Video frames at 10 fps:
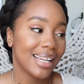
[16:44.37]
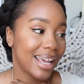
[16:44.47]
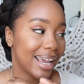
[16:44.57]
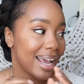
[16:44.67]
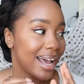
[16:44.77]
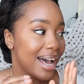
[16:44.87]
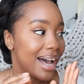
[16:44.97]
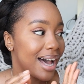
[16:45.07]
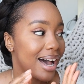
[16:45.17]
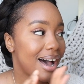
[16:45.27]
Like,
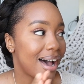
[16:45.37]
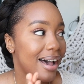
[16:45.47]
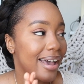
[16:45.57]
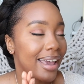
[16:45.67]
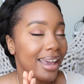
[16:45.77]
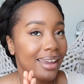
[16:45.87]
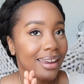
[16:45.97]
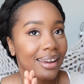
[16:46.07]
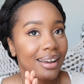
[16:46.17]
I